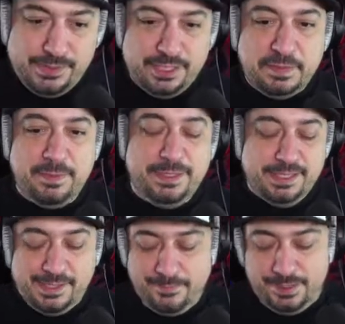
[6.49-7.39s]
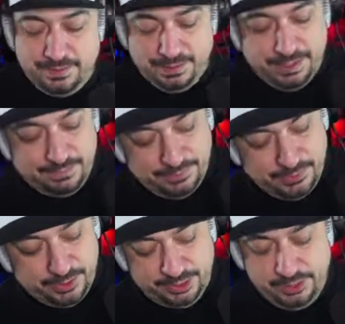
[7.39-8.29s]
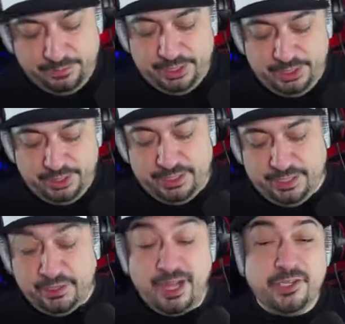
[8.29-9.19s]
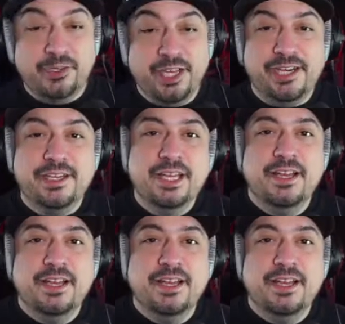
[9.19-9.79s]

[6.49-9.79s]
it's probably because I've been snorting too much crack cocaine,